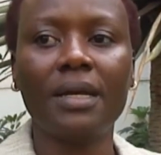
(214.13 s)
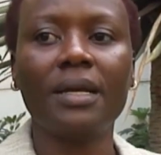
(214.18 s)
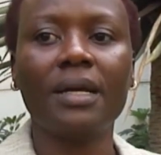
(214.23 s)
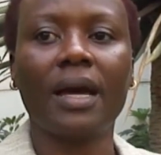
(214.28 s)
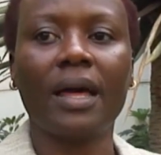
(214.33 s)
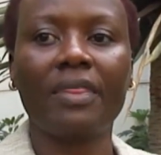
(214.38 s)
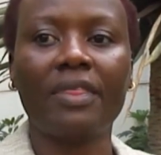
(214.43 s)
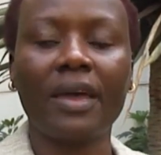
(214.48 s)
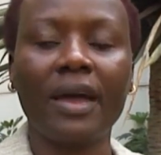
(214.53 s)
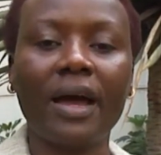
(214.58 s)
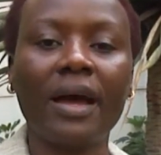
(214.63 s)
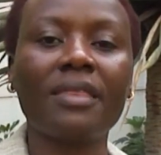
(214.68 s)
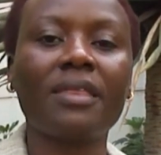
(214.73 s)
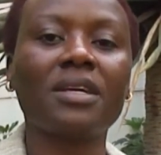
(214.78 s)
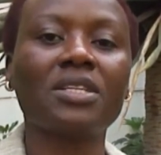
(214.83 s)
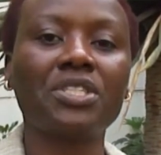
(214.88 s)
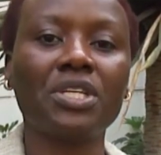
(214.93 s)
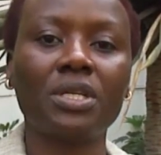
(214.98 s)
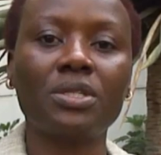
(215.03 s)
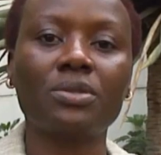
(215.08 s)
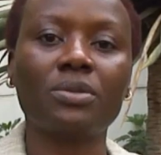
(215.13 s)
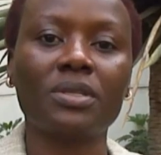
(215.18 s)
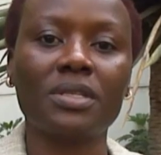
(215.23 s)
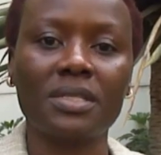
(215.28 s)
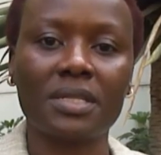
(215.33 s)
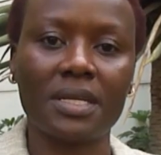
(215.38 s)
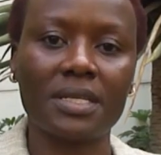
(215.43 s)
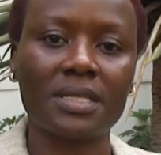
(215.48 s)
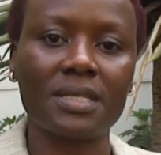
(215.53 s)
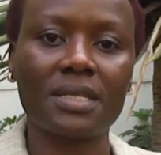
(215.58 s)
And there are other scheduled
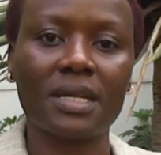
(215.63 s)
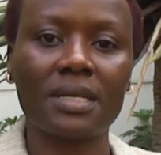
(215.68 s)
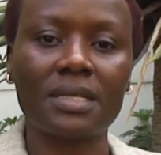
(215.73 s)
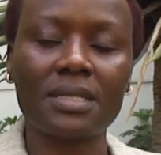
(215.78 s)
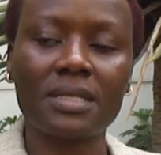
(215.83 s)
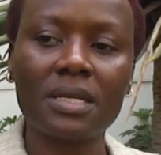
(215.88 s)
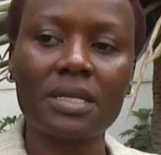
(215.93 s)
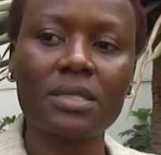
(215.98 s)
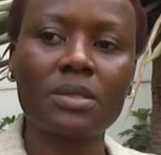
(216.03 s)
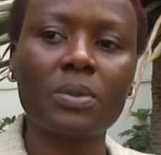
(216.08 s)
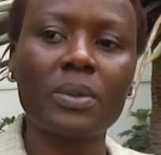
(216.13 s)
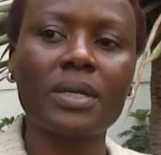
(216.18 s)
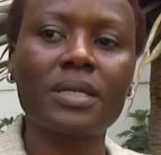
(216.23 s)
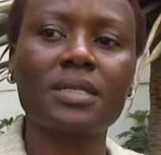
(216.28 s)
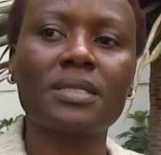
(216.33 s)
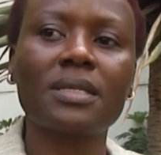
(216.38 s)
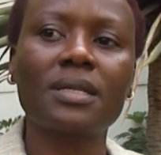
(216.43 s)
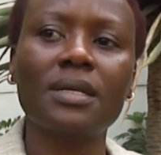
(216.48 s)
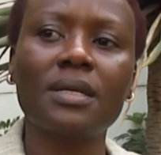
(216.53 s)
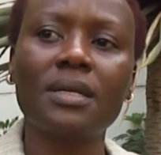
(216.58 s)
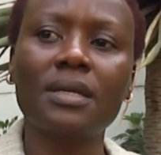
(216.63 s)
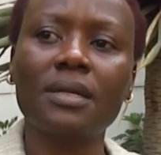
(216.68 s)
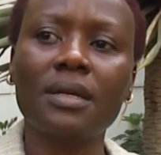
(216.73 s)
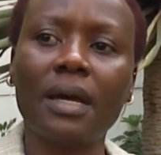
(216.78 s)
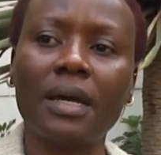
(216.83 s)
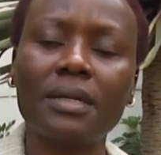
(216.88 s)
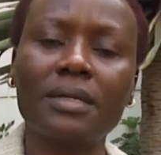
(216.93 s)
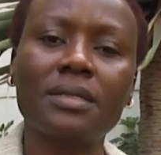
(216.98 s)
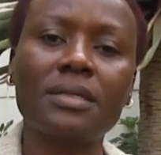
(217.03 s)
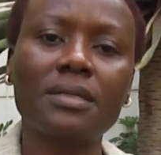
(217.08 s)
tests at 6 weeks
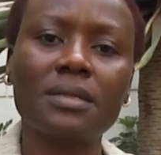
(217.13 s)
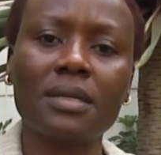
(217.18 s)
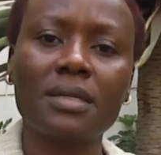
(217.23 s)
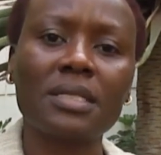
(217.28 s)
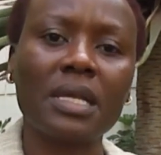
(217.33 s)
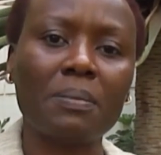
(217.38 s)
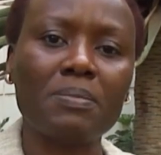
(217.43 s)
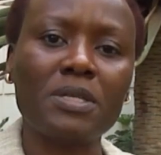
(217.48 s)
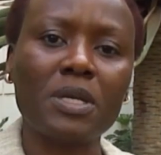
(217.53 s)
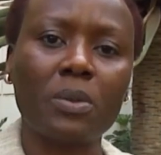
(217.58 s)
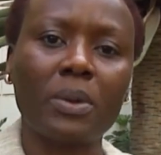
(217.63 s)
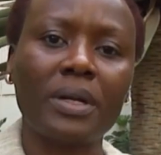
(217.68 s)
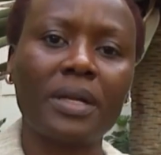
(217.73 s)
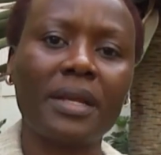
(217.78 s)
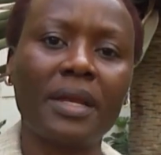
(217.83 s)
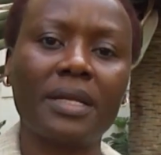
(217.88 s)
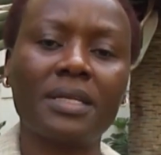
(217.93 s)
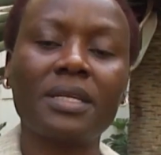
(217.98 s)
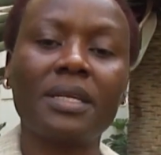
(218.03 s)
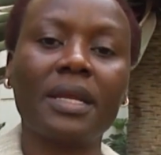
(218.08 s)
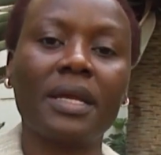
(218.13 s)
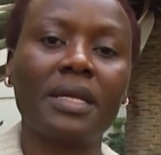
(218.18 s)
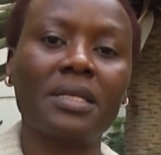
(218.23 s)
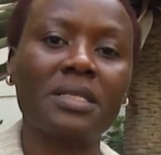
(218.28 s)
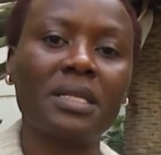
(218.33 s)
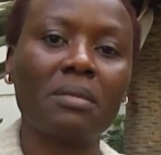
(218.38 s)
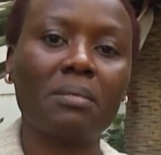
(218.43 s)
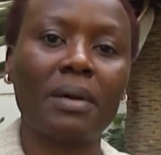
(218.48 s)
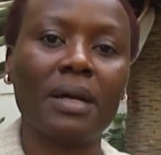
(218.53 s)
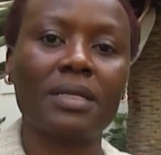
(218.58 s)
and subsequently until
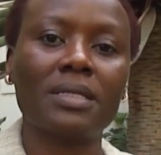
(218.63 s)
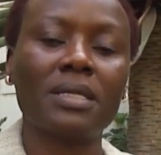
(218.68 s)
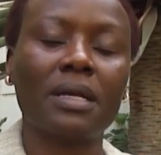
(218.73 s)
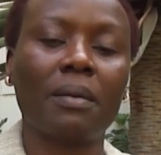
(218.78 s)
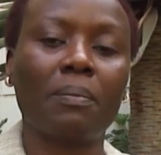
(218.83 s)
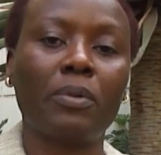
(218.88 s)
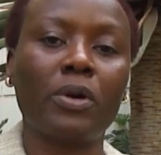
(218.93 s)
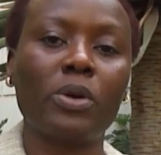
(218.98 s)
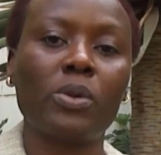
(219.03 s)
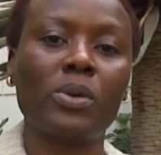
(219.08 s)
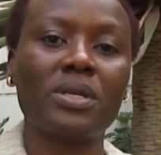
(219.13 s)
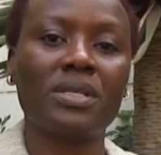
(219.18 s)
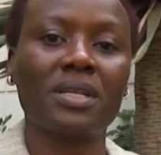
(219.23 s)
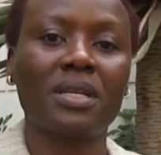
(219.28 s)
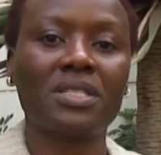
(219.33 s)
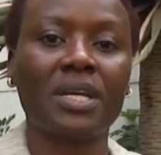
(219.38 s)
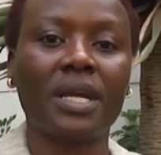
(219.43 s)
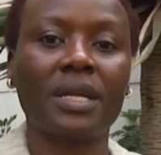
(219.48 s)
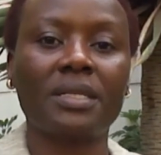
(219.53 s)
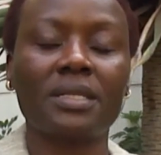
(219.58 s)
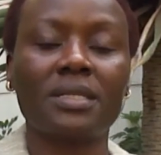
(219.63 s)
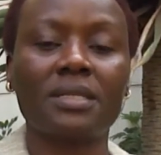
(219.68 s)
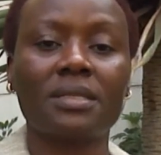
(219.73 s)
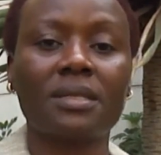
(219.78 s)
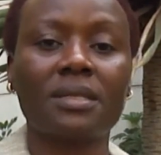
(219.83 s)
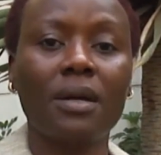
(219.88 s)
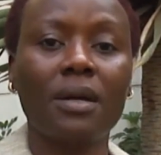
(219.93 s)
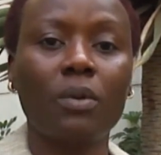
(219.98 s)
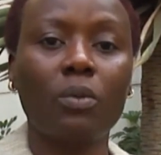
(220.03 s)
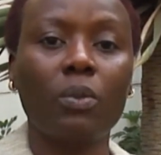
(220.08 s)
18 months, upon which the child
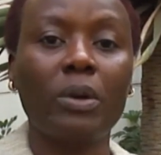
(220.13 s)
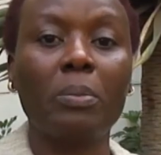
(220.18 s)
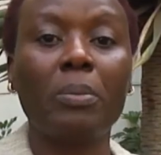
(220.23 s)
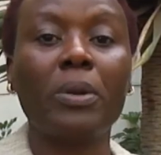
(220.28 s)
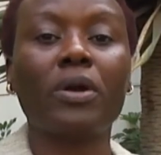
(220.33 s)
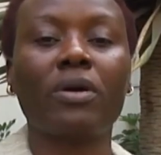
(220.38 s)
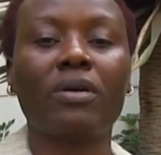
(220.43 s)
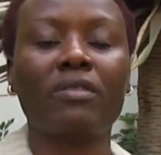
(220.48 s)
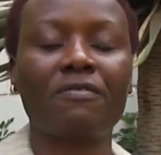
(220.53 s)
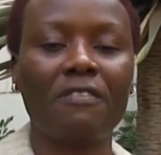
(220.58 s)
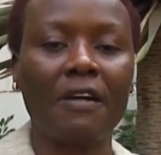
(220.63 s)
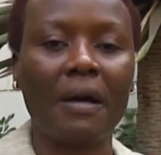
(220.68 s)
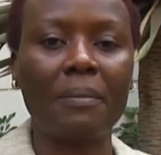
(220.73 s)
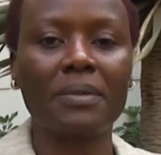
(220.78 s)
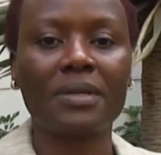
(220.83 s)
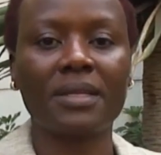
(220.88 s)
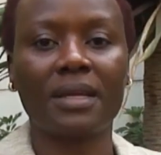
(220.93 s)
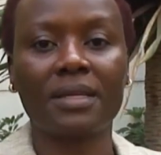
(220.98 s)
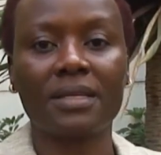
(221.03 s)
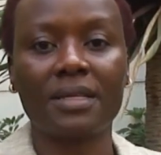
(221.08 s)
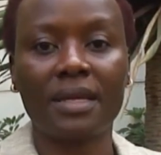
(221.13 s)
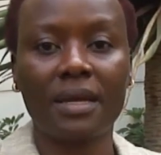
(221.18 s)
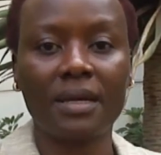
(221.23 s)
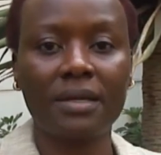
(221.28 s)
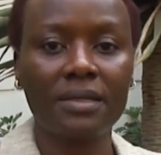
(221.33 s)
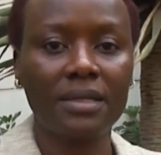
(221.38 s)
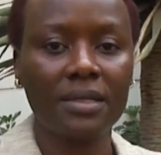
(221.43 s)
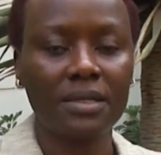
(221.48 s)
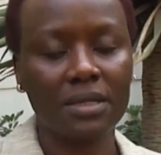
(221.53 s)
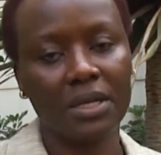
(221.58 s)
would be confirmed that they
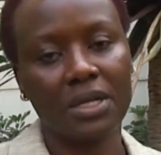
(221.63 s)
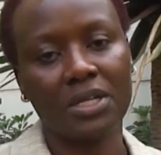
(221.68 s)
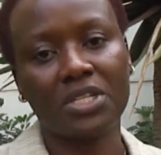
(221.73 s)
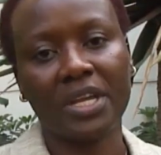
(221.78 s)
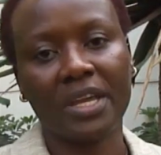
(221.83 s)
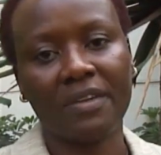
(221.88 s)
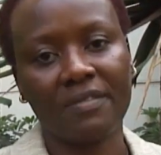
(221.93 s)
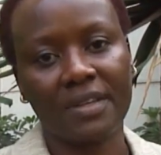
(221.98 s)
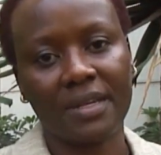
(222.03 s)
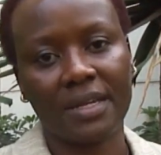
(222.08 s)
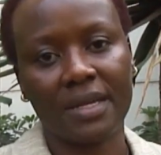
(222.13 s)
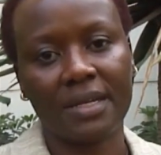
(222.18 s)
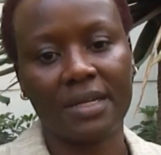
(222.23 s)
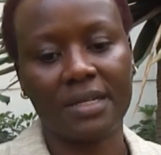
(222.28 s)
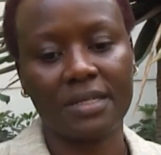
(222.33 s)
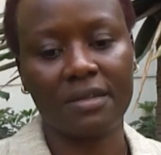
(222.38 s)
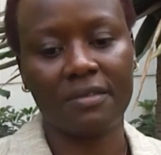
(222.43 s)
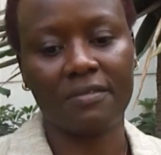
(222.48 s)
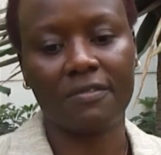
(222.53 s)
are HIV negative.